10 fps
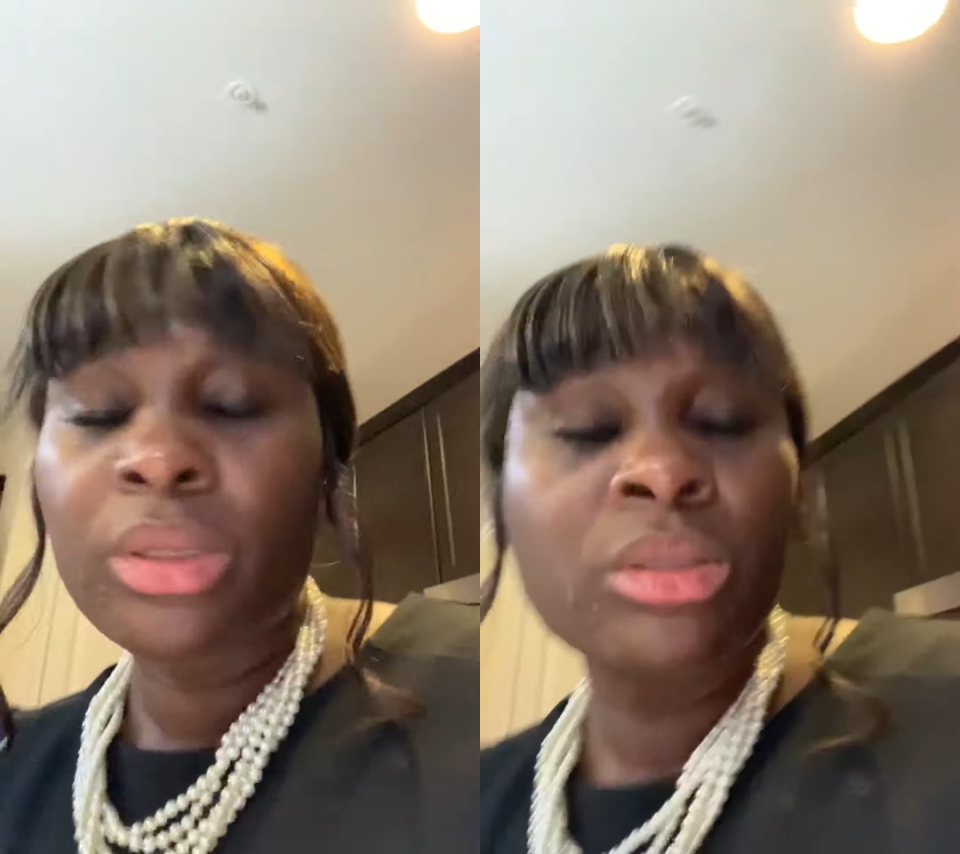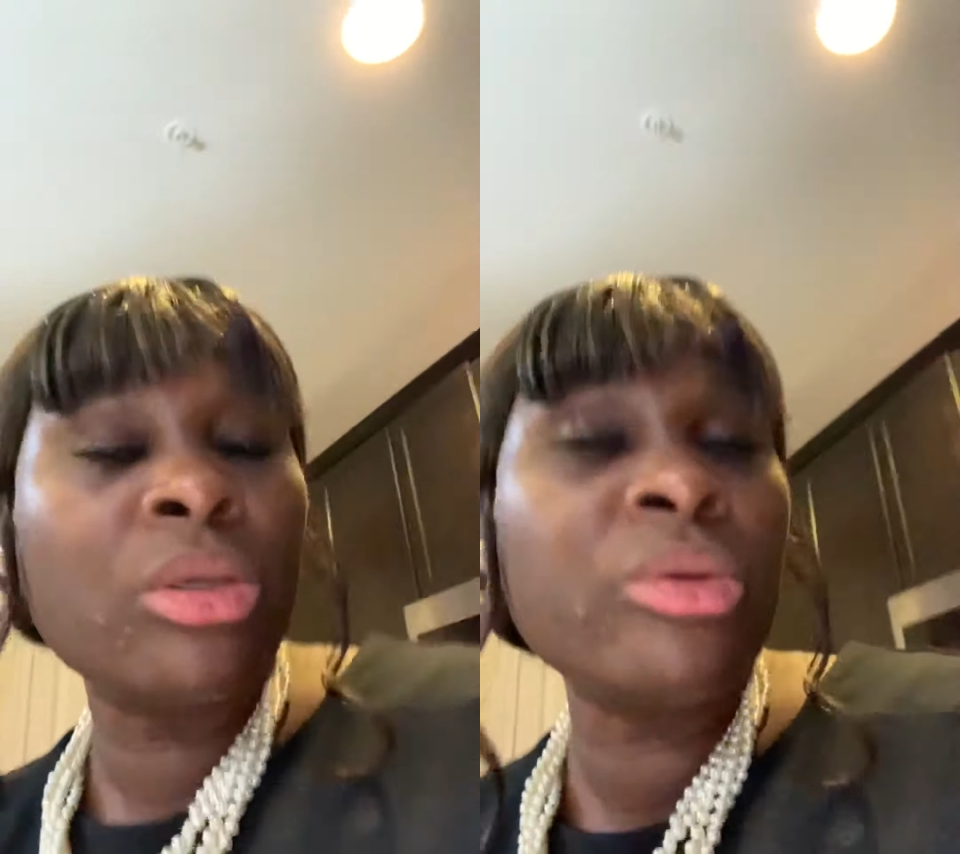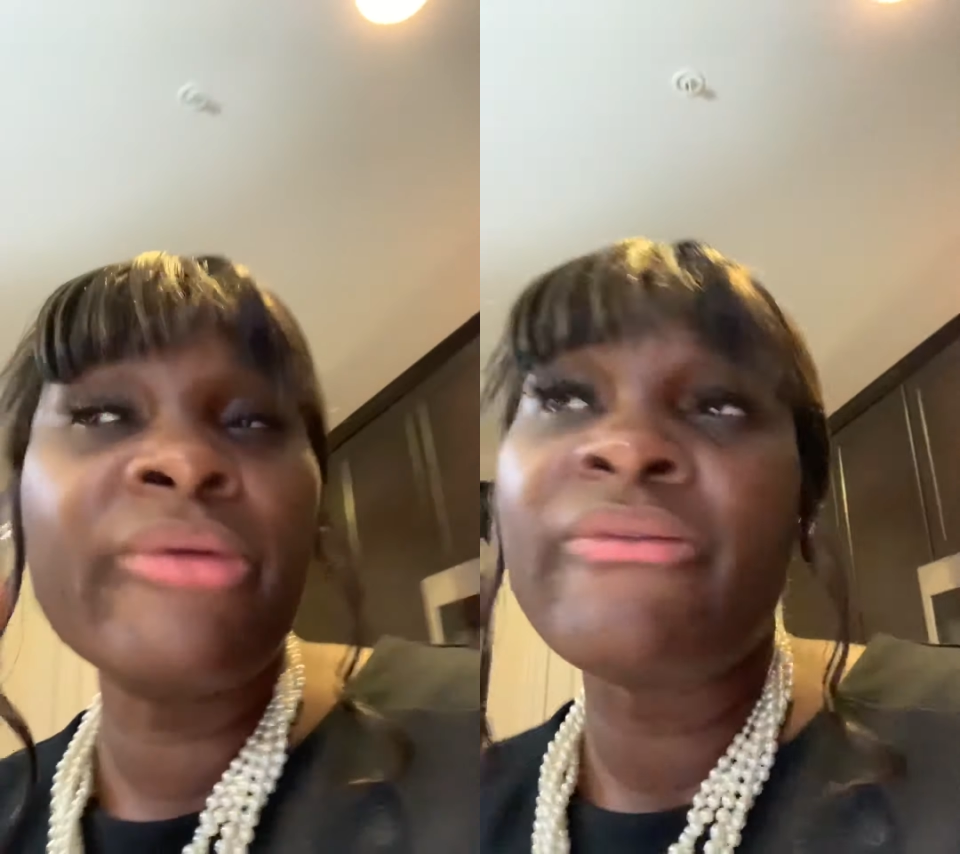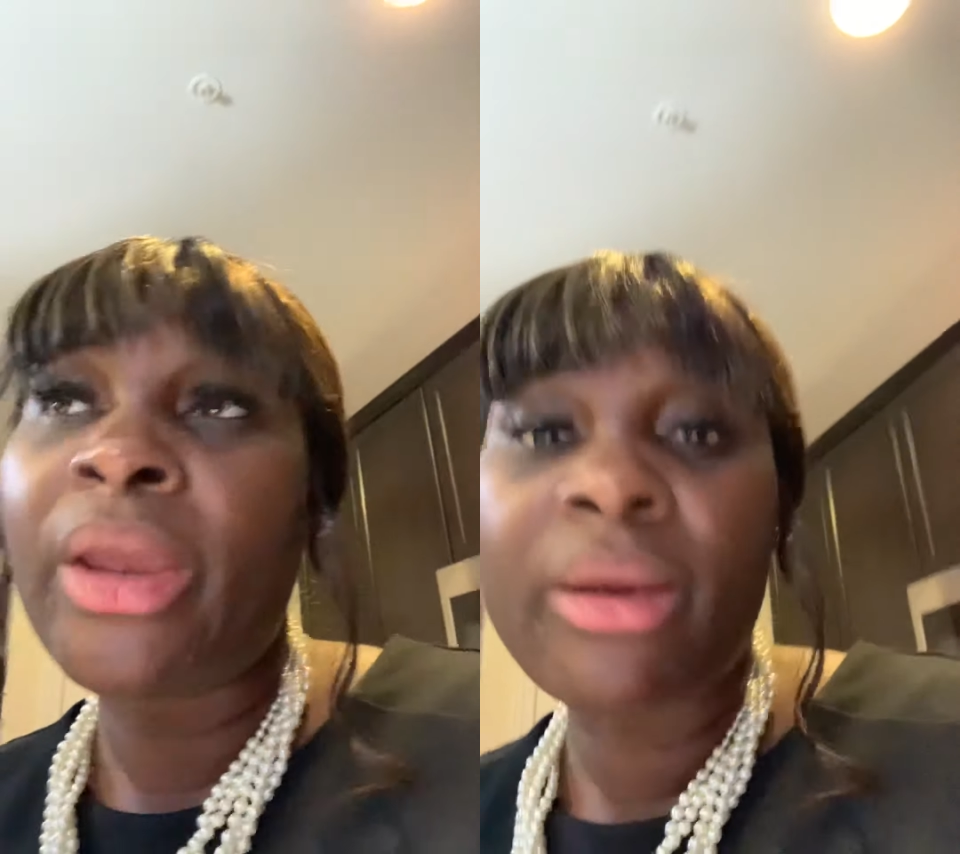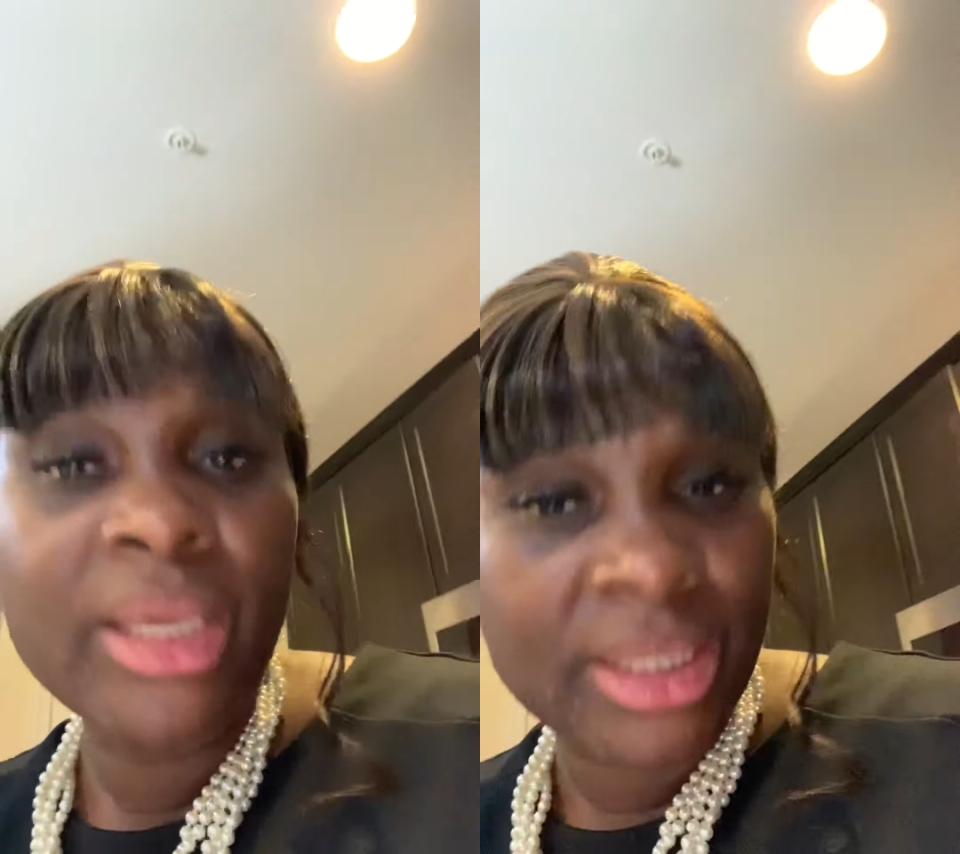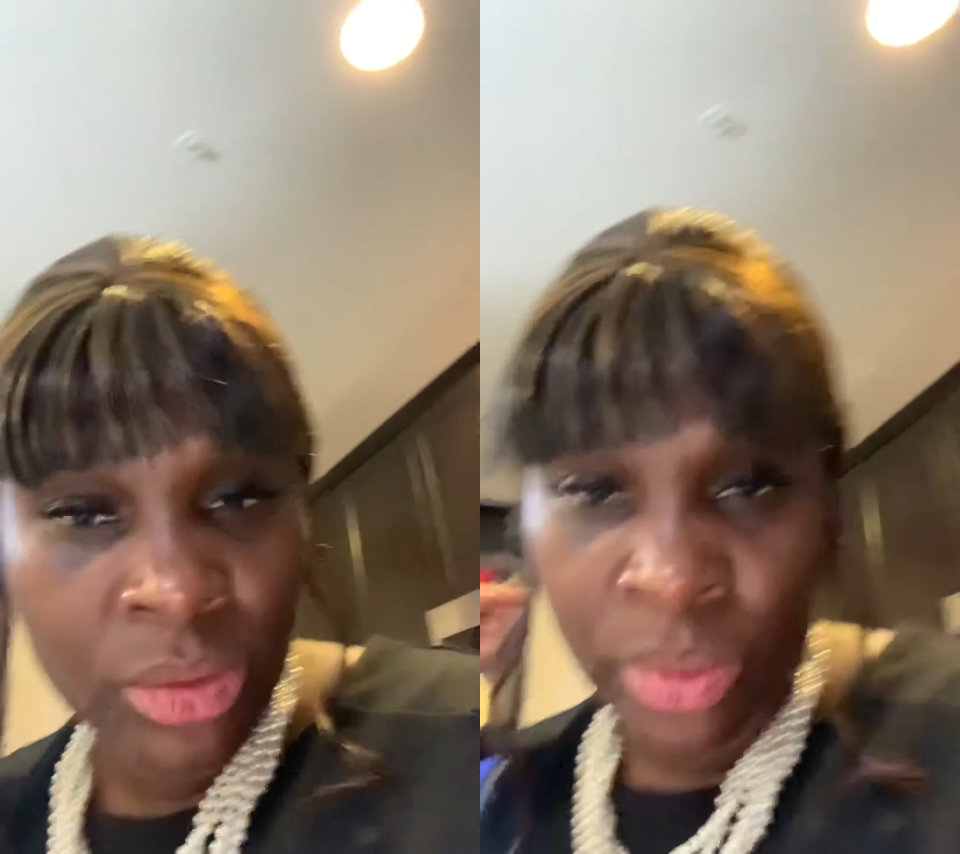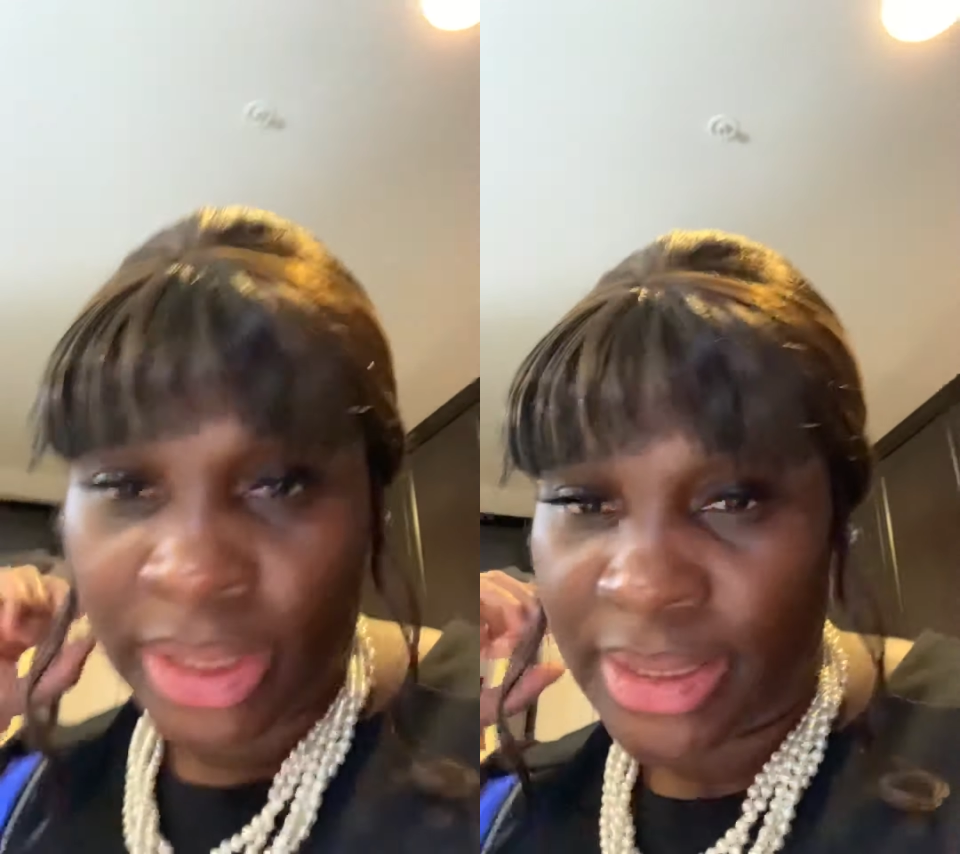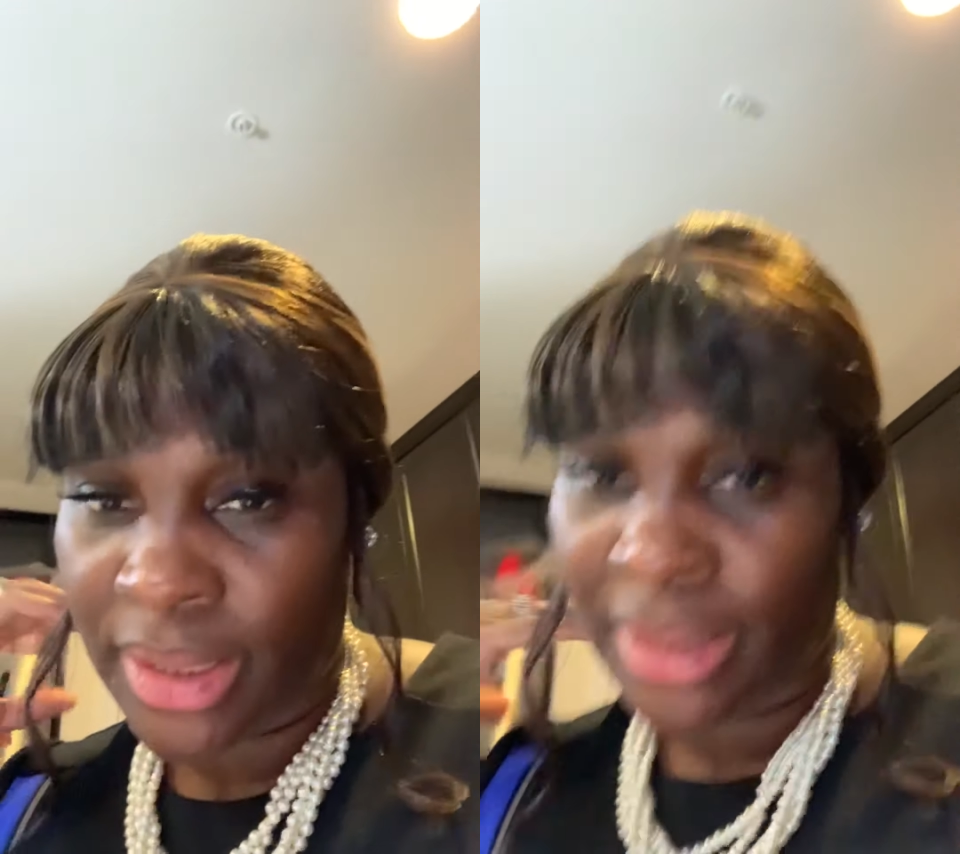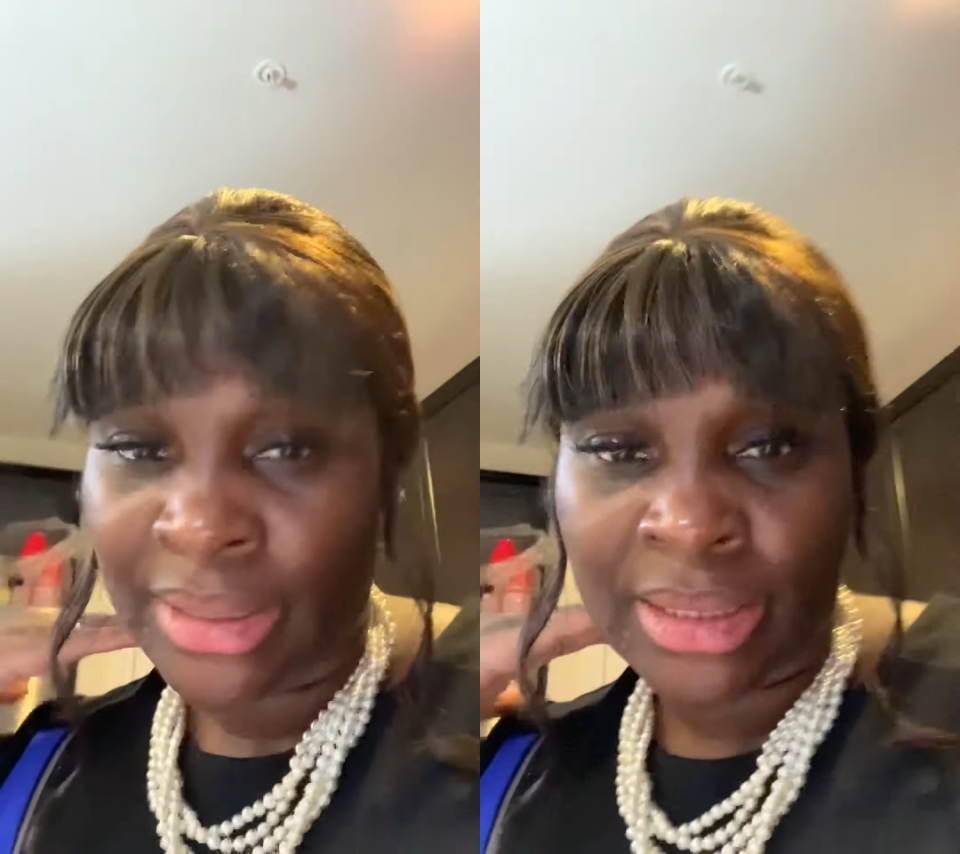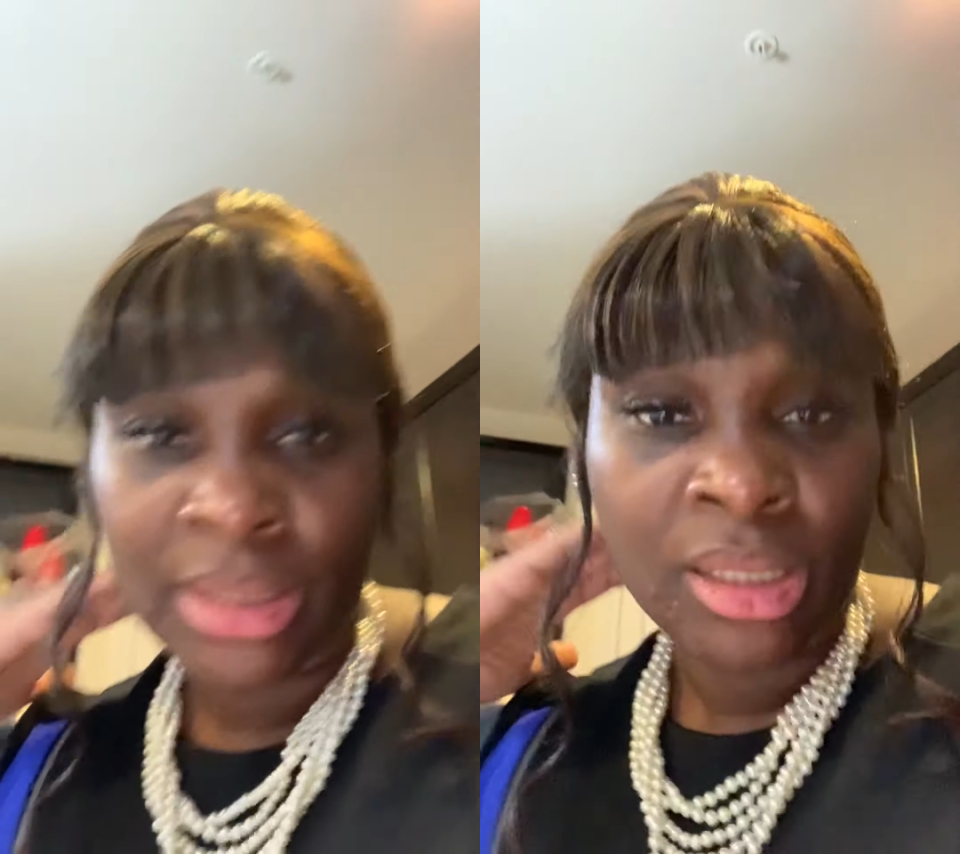due to various
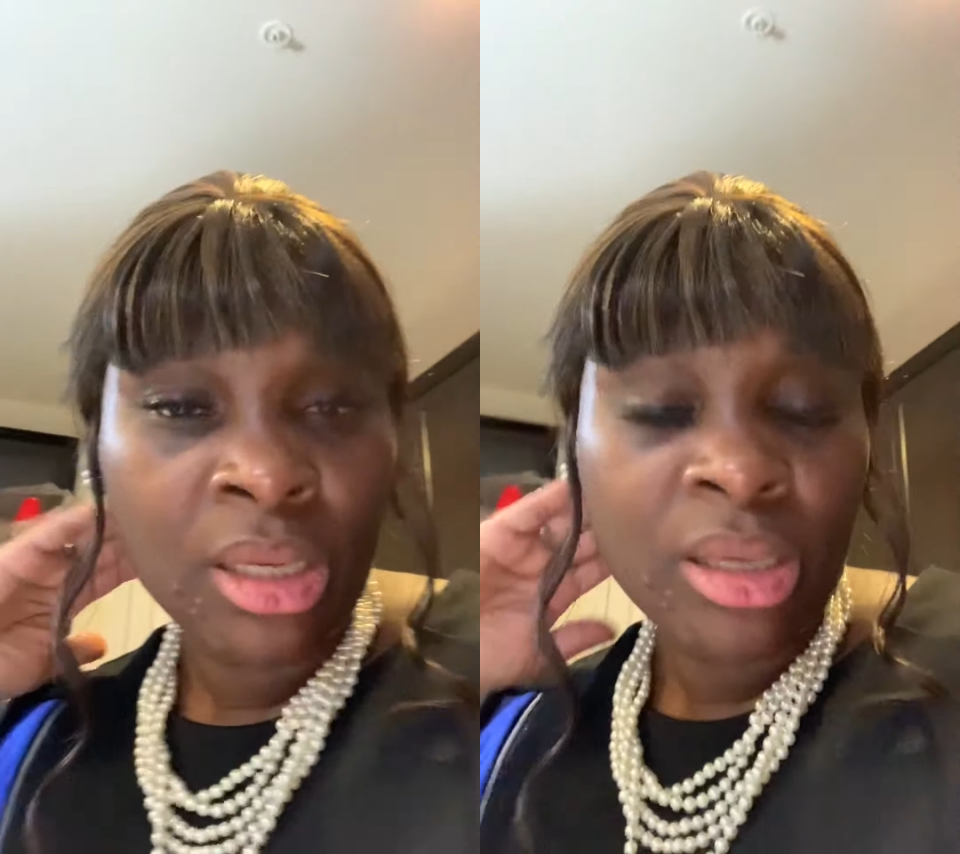reasons.